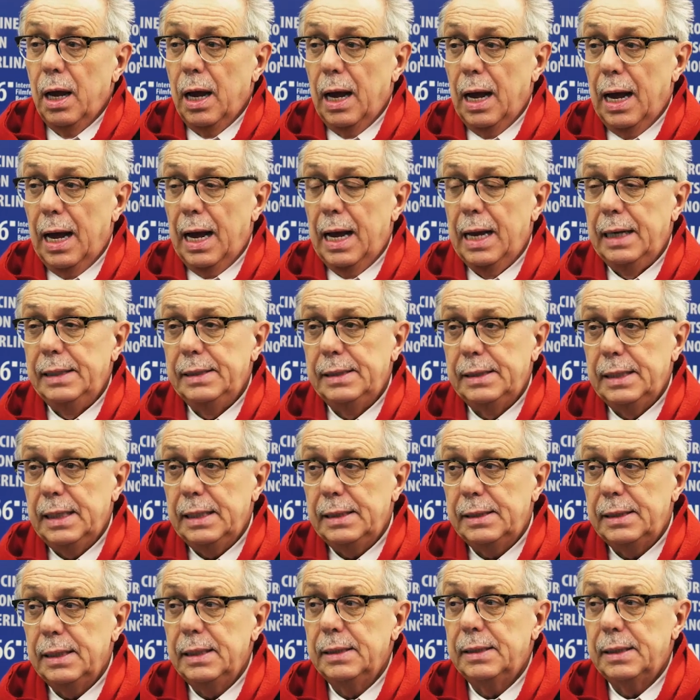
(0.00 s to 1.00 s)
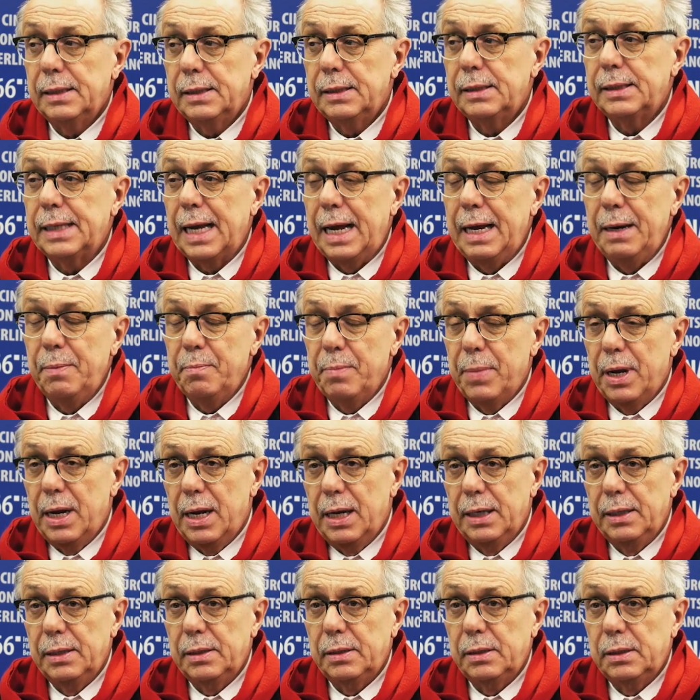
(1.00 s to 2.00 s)
And this is a
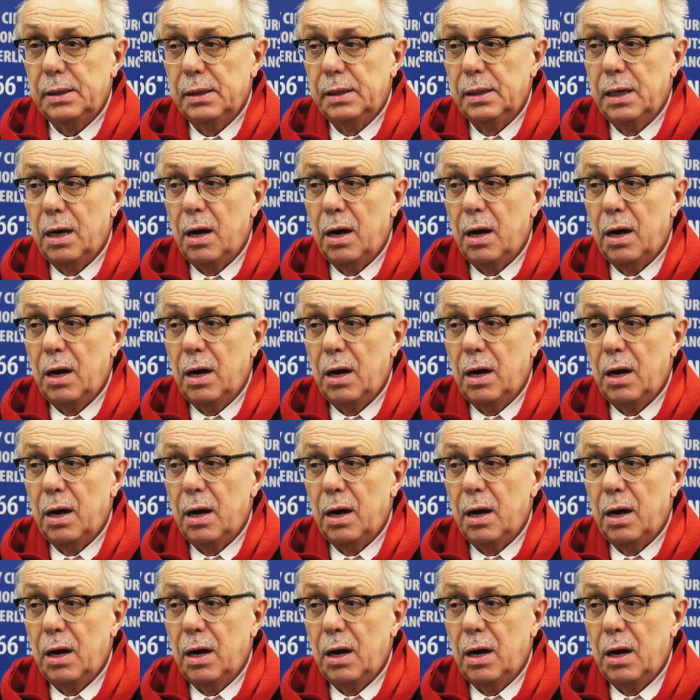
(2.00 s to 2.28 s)
statement